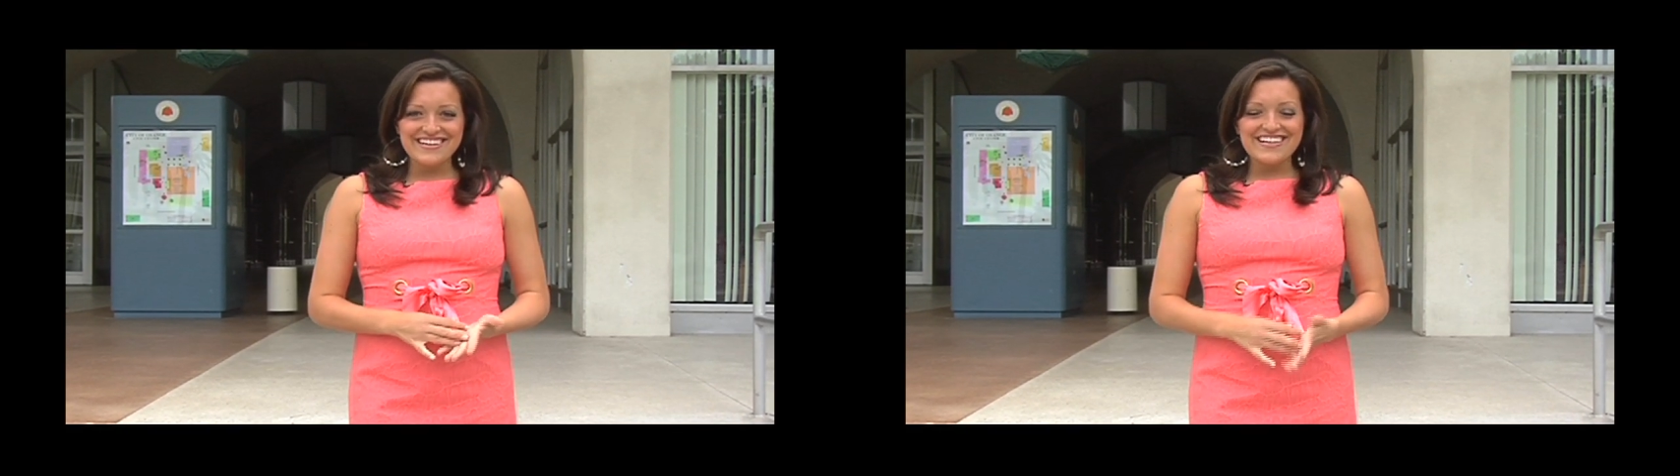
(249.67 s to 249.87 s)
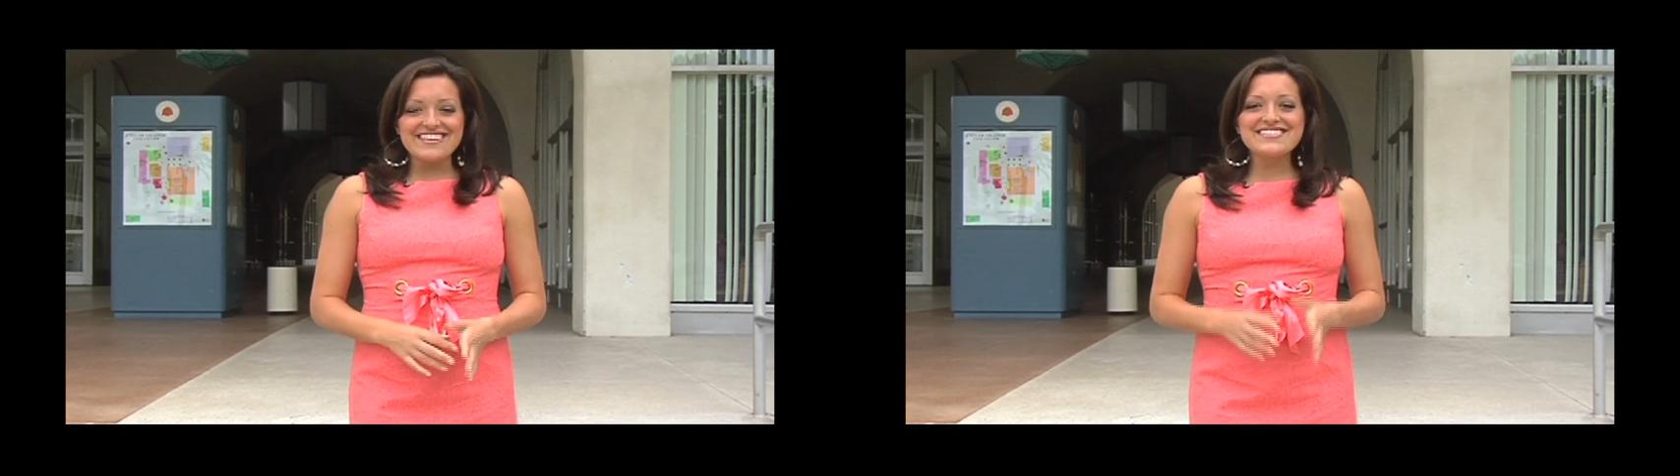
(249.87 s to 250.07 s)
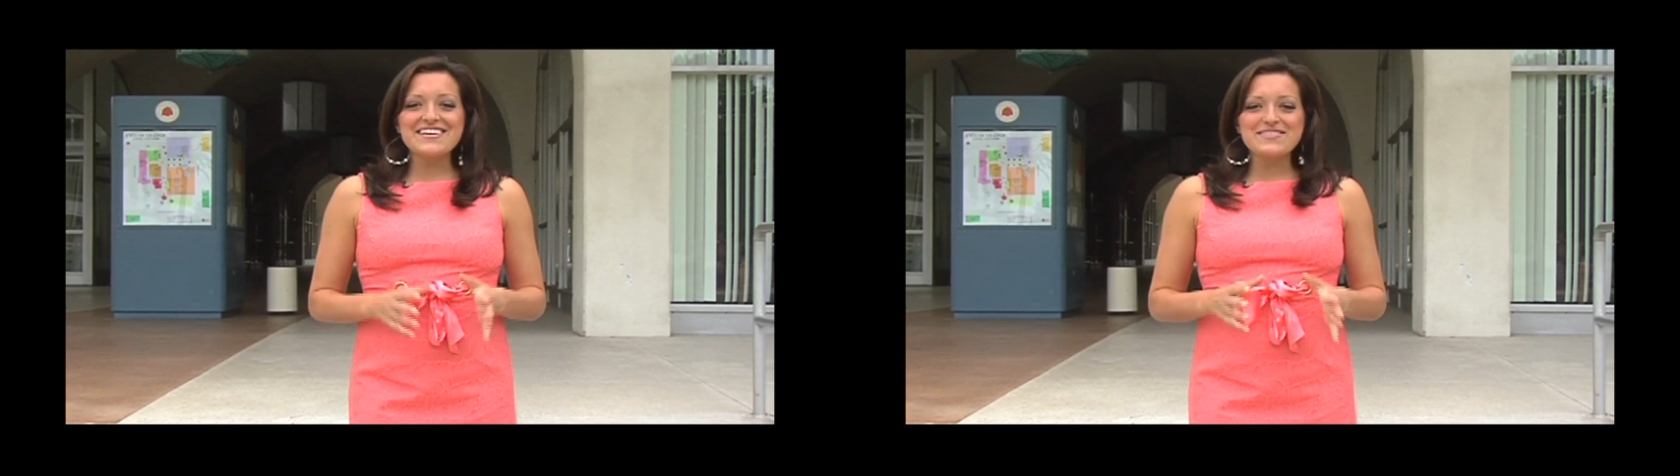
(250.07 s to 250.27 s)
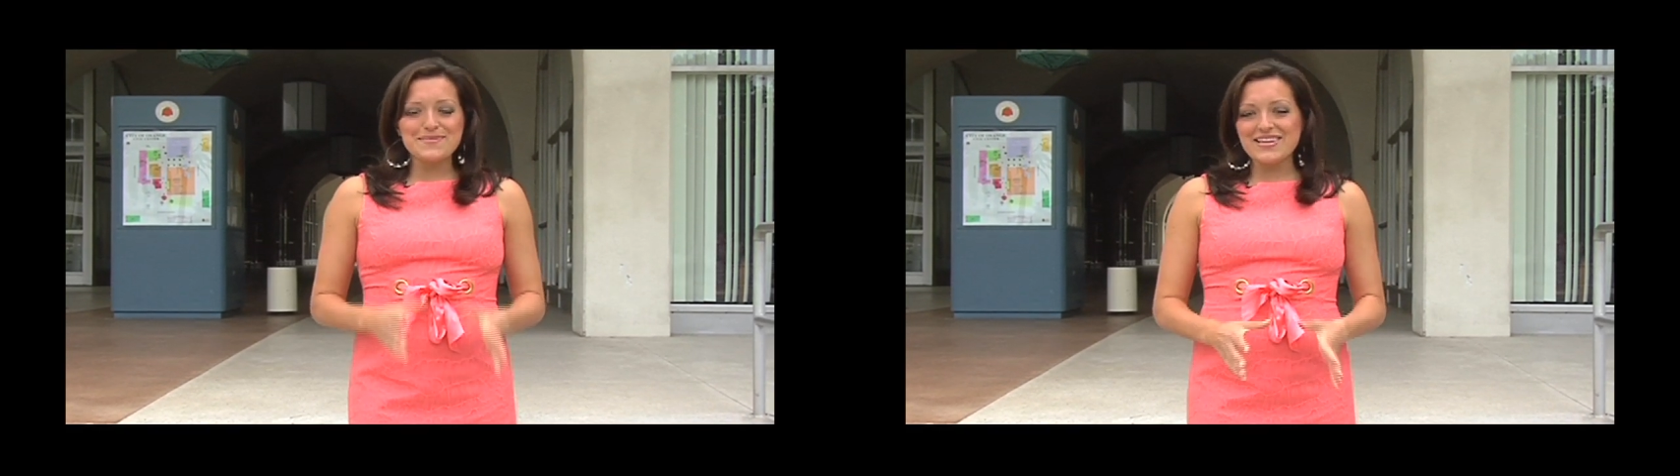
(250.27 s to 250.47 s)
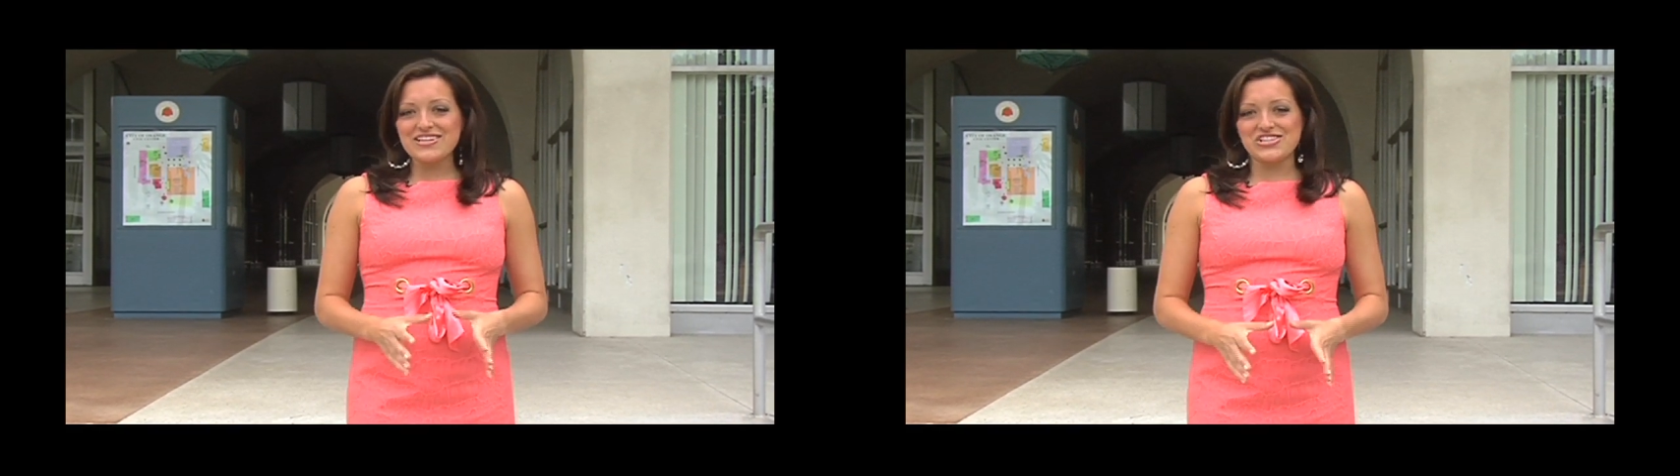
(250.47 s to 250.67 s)
This gives
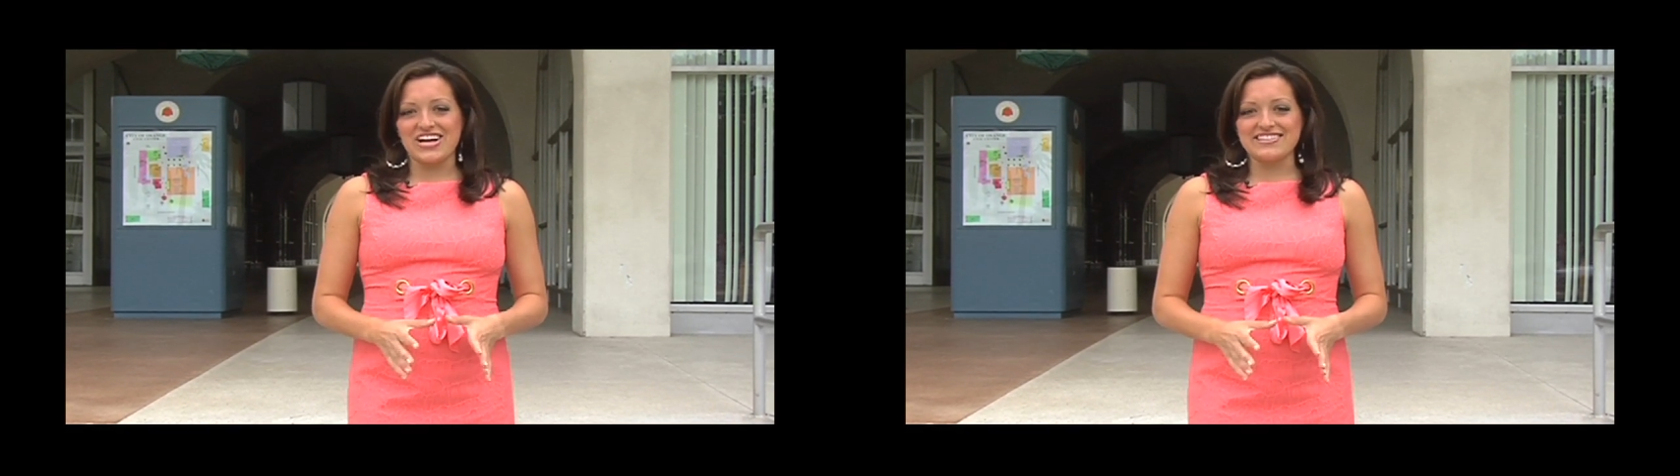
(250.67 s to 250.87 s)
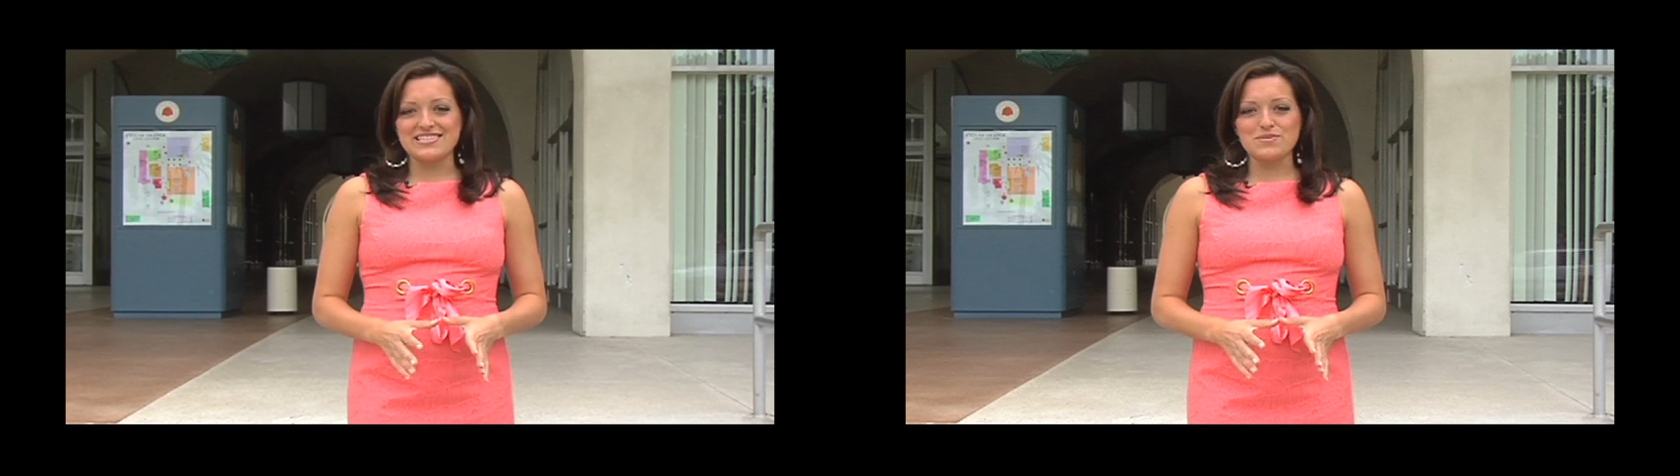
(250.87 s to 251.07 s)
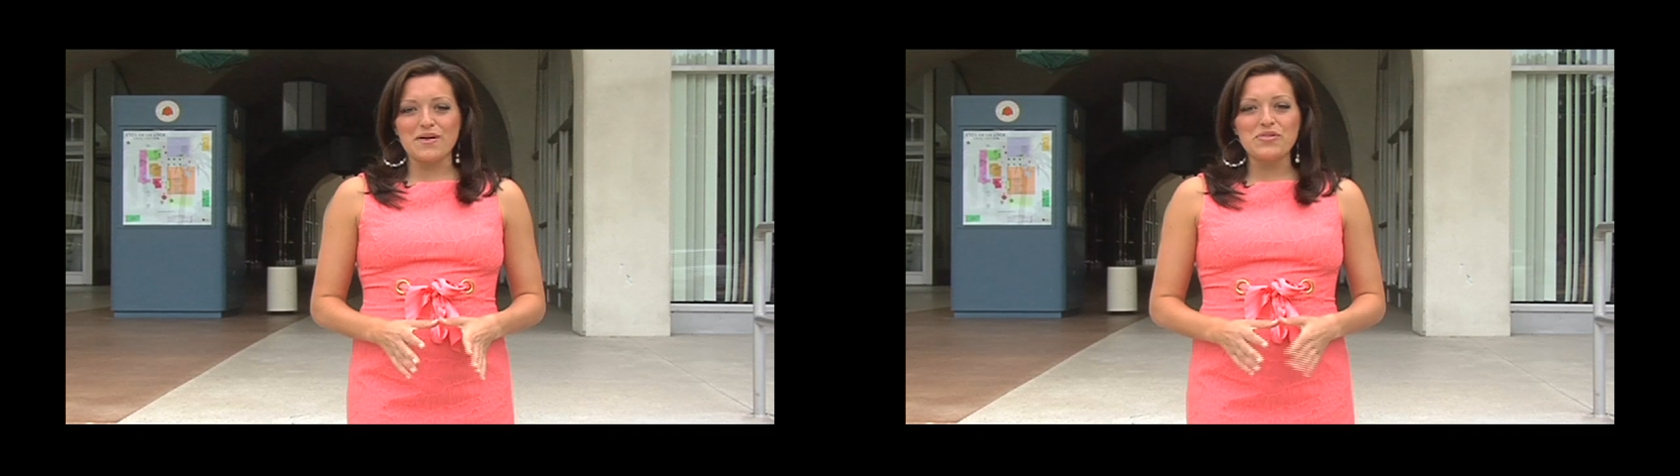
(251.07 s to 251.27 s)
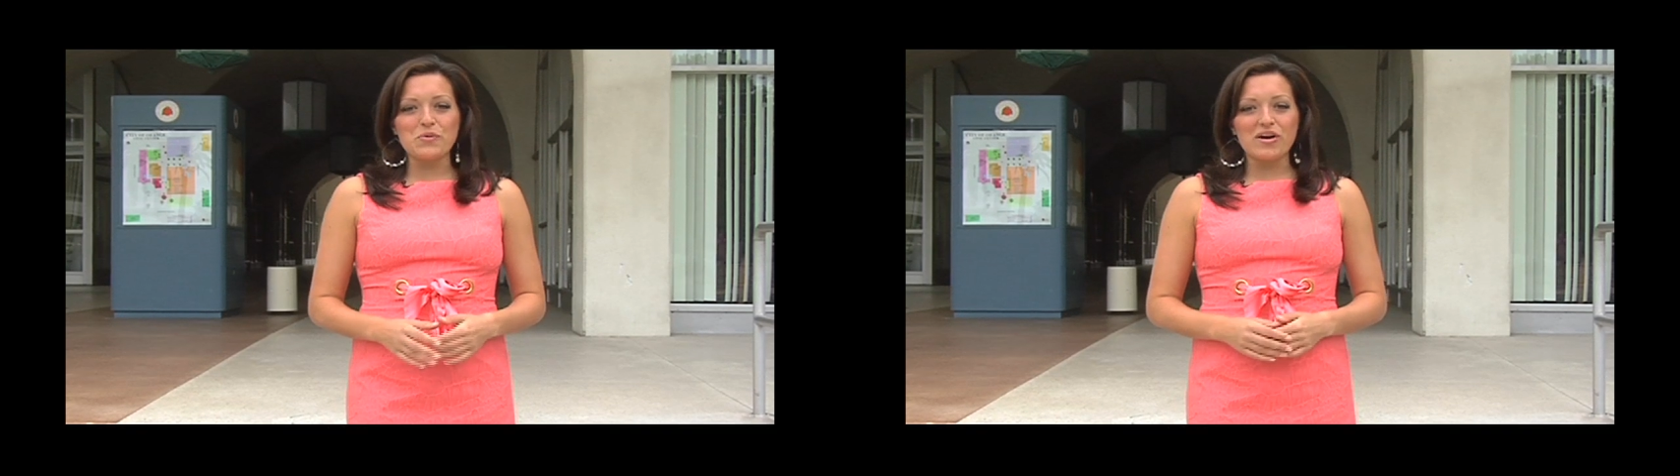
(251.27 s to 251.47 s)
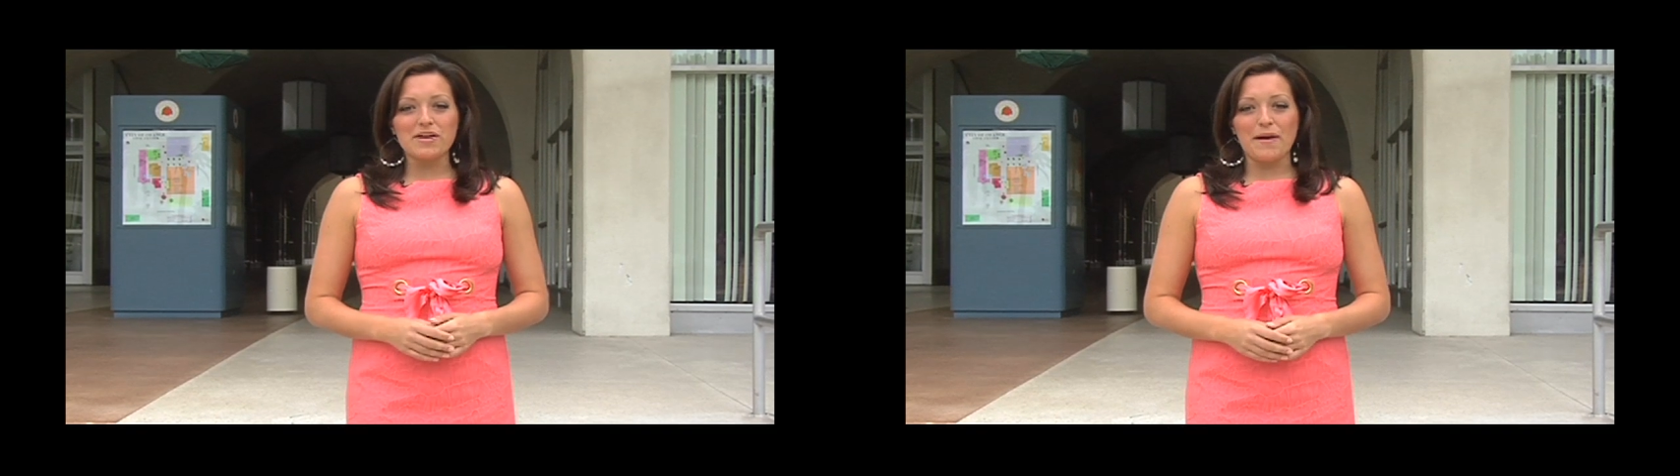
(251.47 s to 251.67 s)
me the chance to spread the
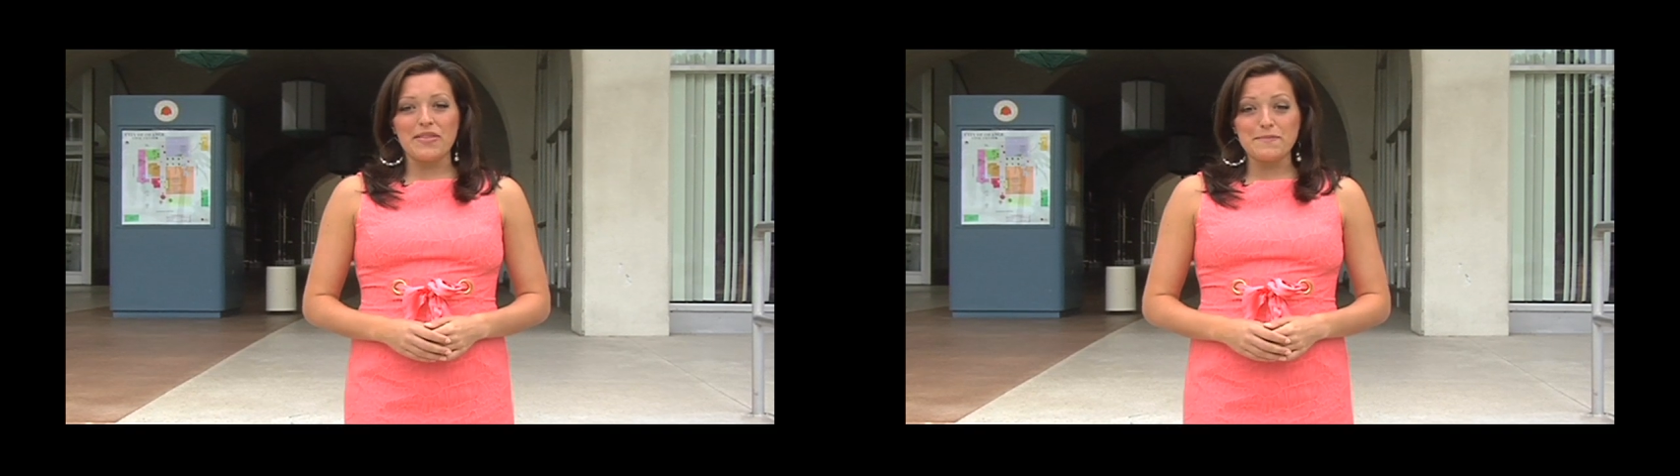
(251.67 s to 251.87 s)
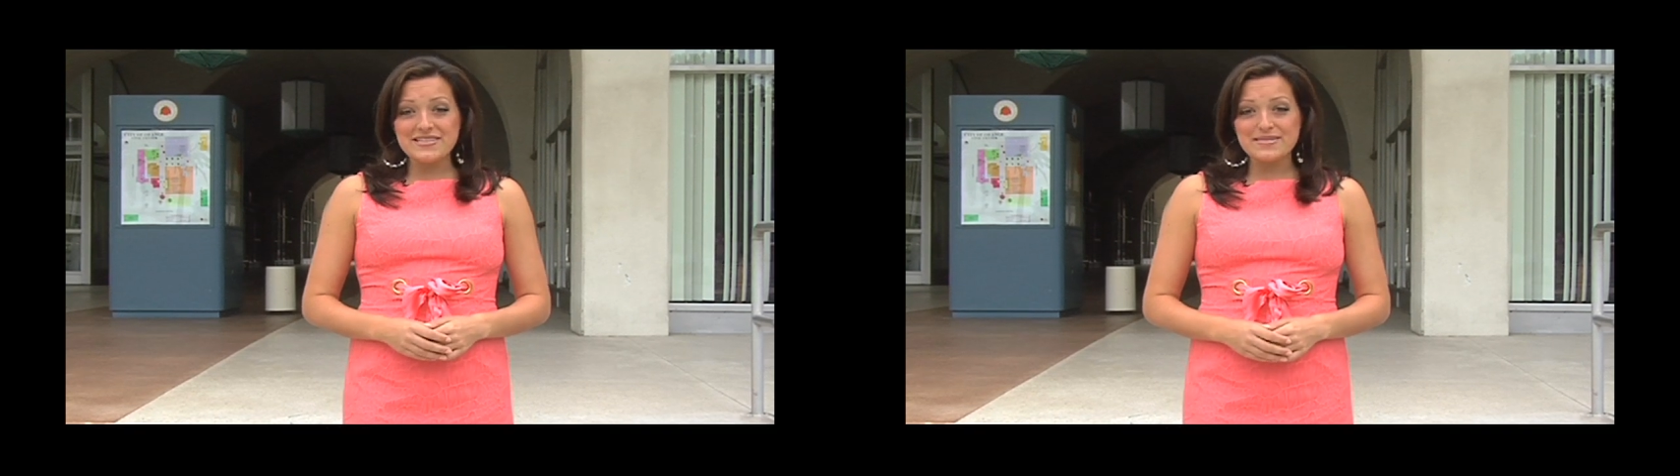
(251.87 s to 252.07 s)
word about the Miss